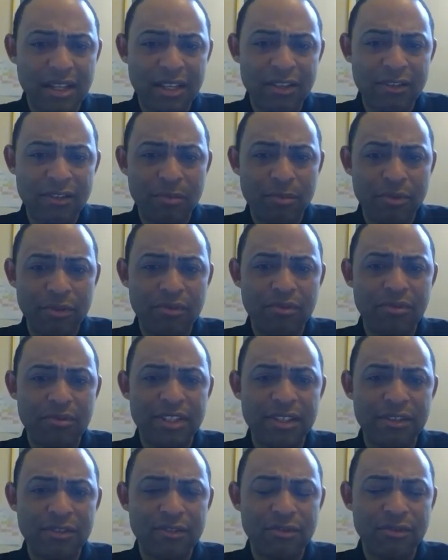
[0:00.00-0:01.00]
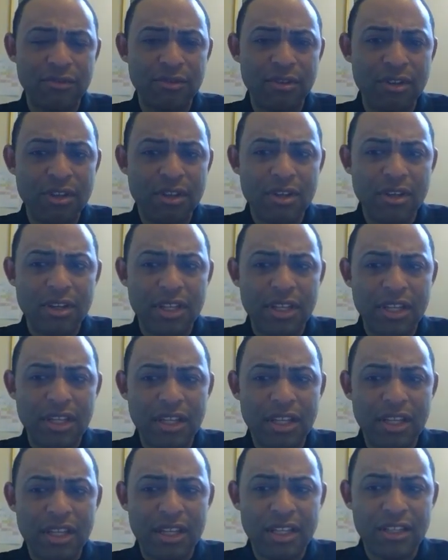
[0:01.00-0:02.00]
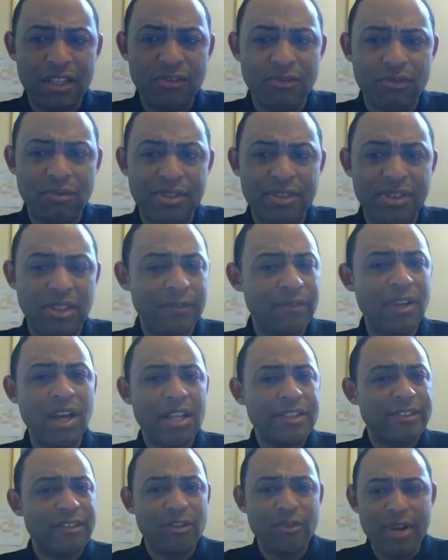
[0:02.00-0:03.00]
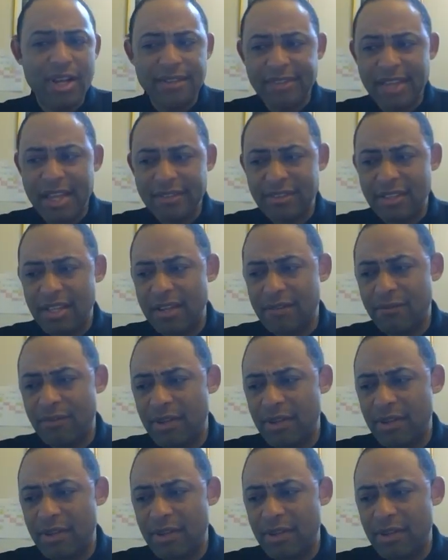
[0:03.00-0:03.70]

in the pews and to receive God's grace as